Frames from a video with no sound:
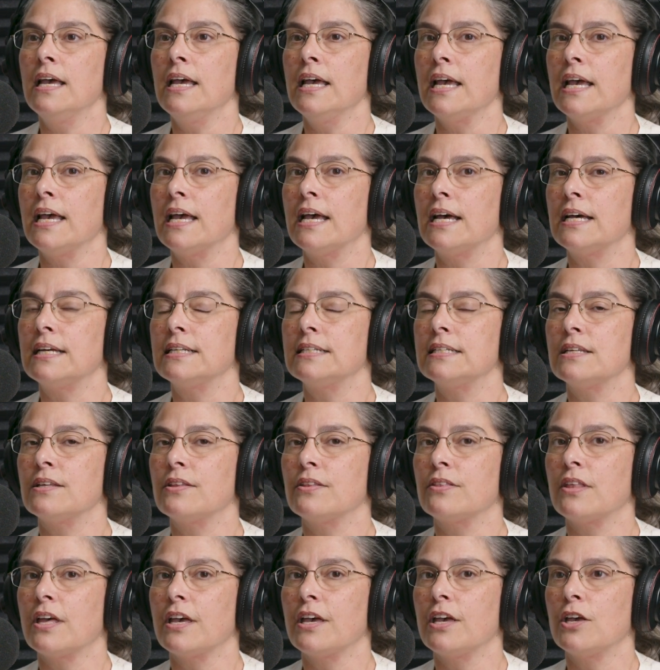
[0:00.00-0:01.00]
And
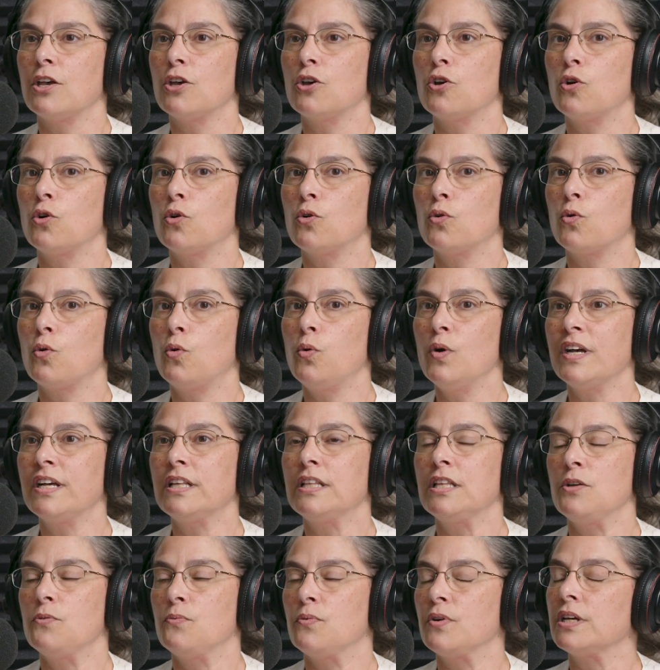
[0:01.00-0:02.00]
they
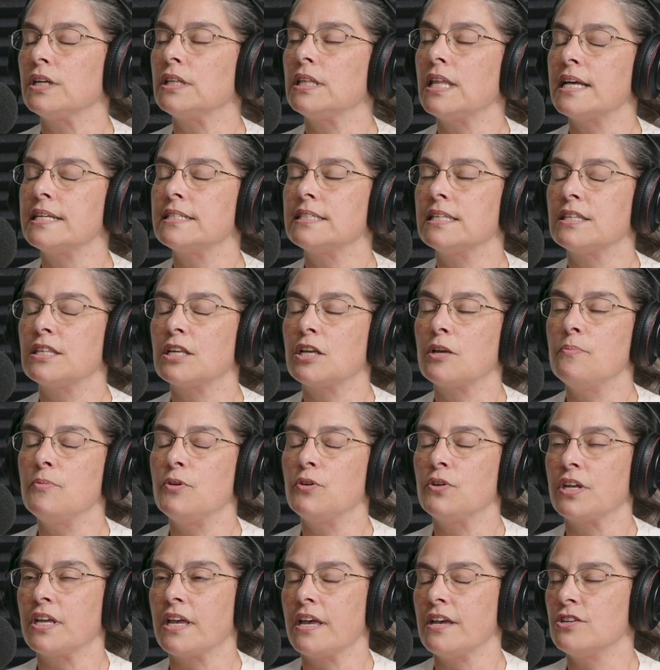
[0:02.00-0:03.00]
quickly realized that the
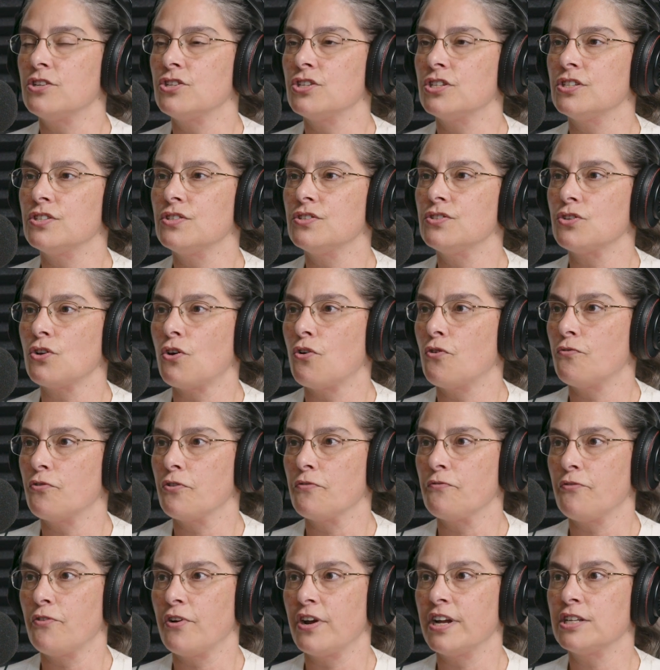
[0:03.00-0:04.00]
communications over
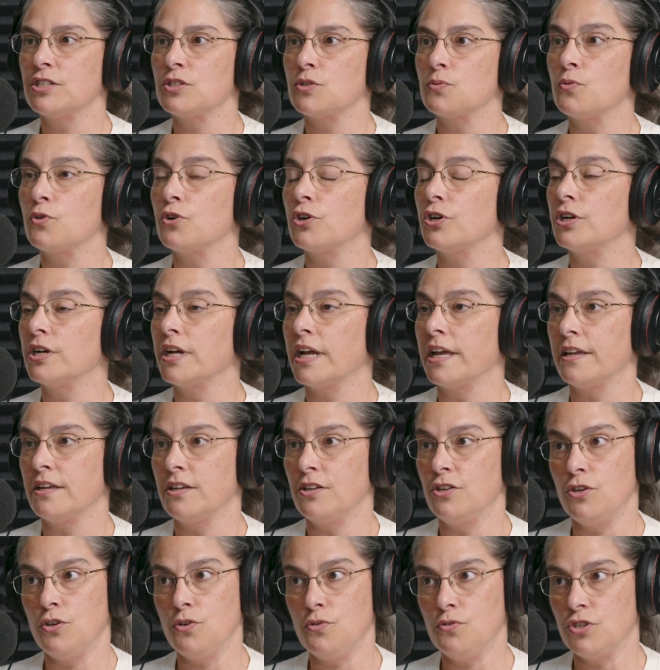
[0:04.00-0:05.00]
in France were a
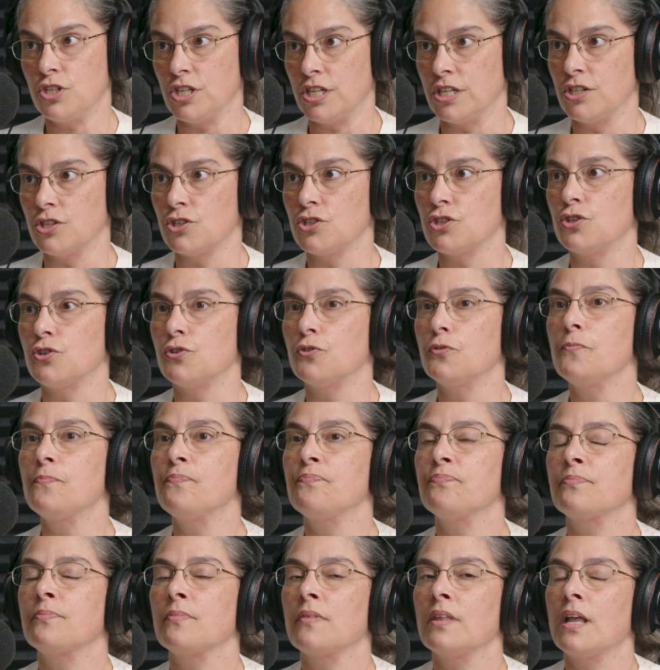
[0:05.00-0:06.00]
huge issue.
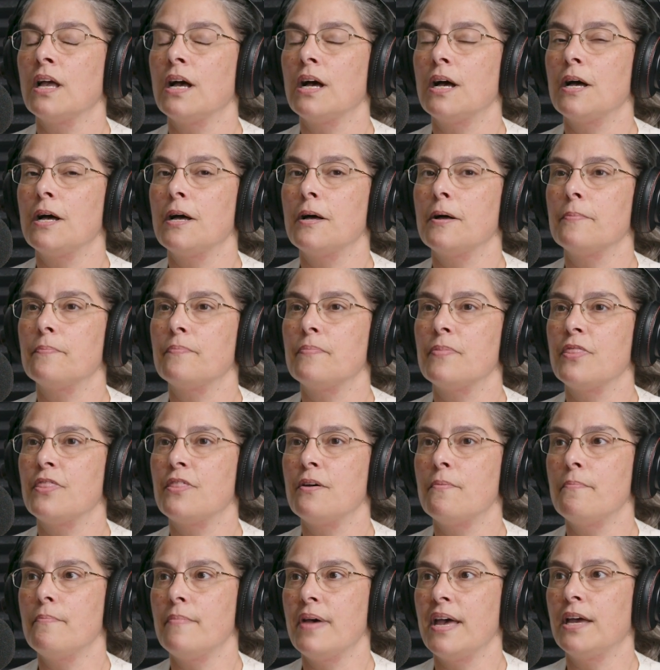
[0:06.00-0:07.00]

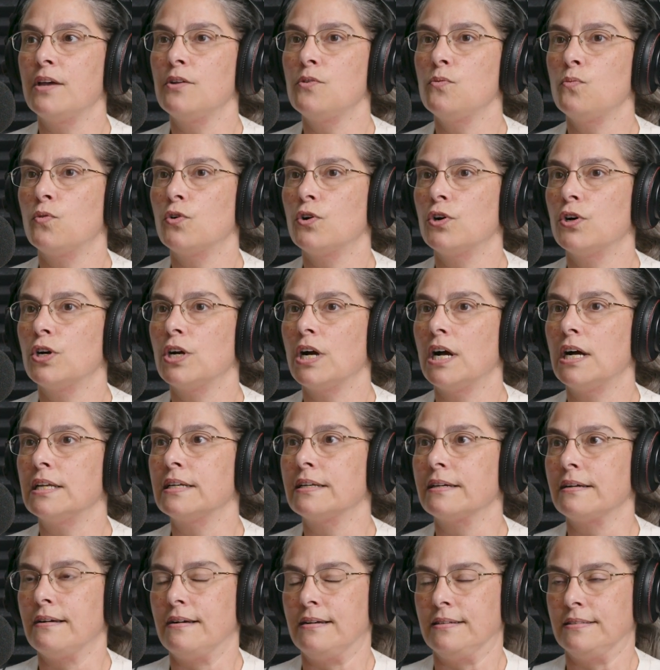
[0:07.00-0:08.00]
The men were
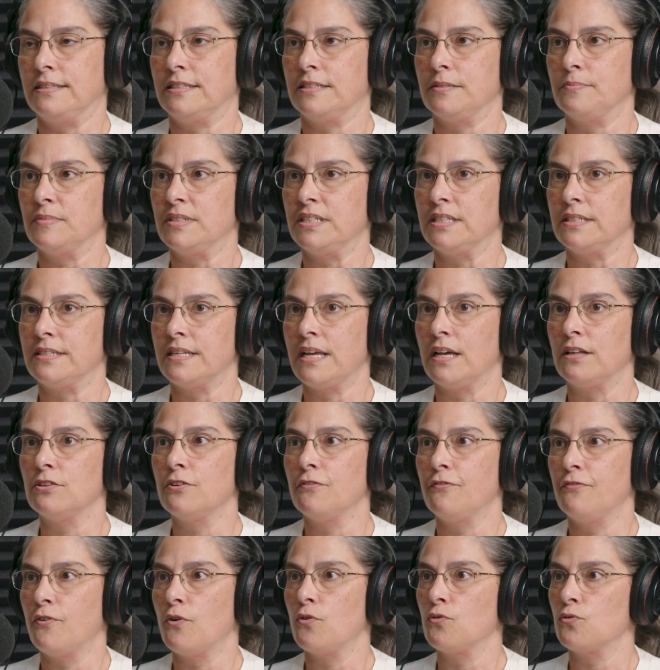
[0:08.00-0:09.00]
unaccustomed to
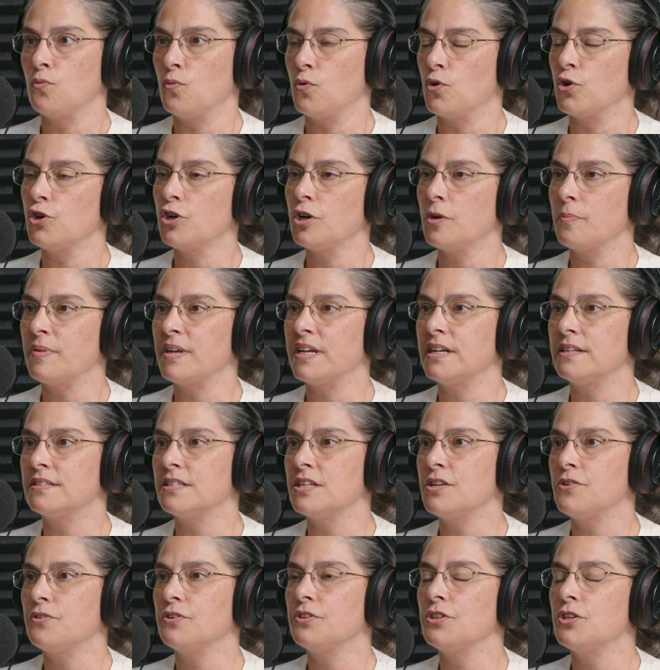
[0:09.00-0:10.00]
telephone work because
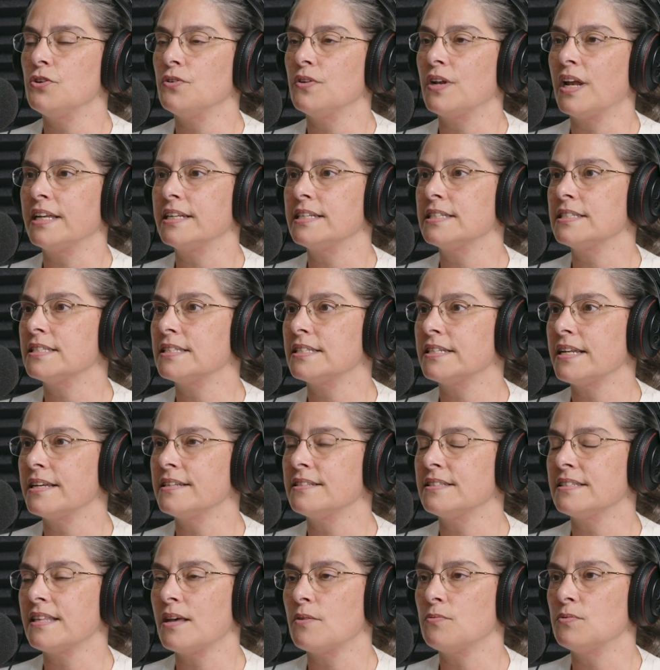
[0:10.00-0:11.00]
here in the United
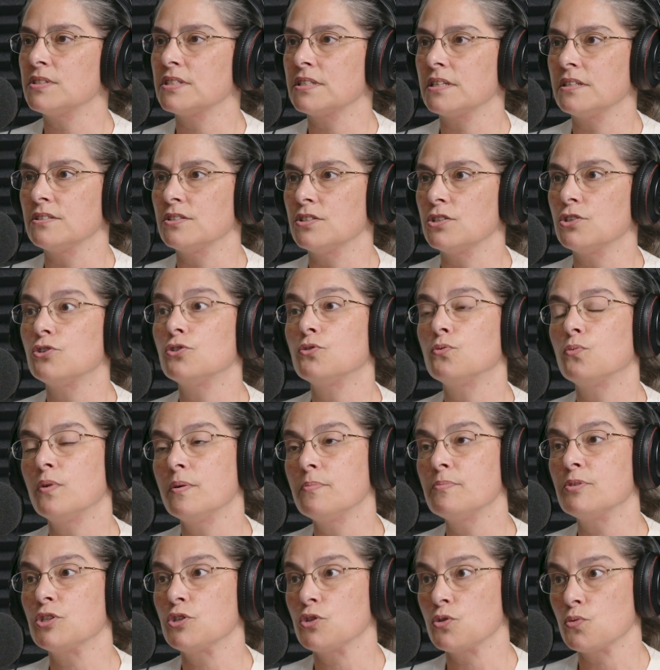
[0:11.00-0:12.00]
States that was considered
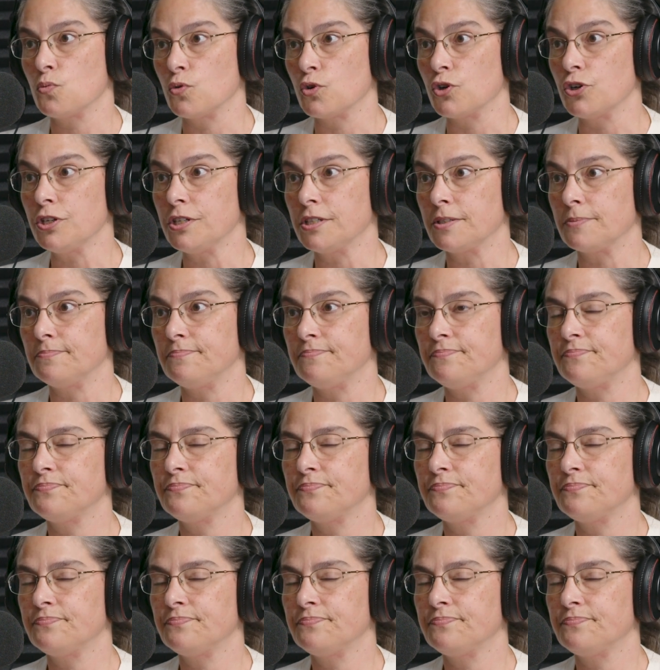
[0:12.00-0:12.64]
women's work.